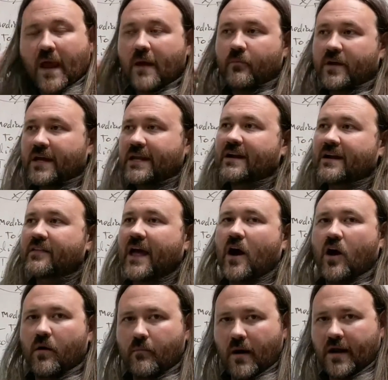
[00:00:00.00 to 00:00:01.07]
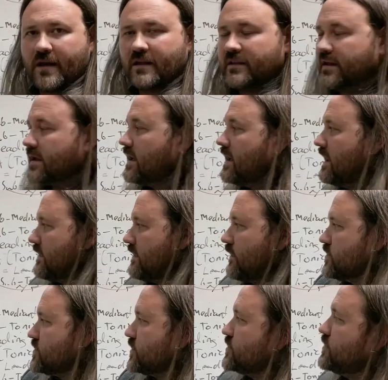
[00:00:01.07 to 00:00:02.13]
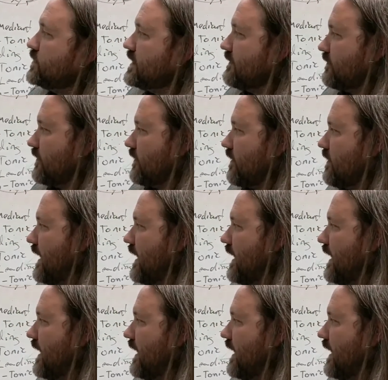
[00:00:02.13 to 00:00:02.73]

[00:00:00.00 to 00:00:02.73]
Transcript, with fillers: and we can hear that harmonically, that those are two different